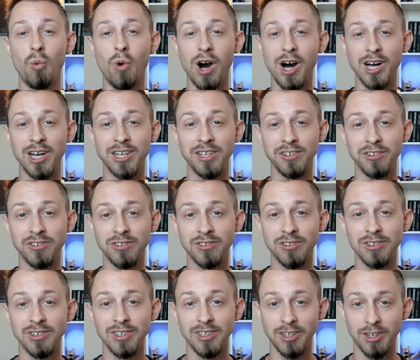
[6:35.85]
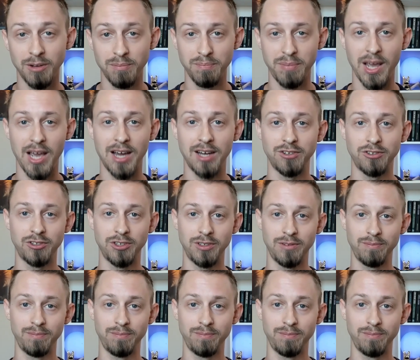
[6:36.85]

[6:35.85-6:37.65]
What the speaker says: was compassion.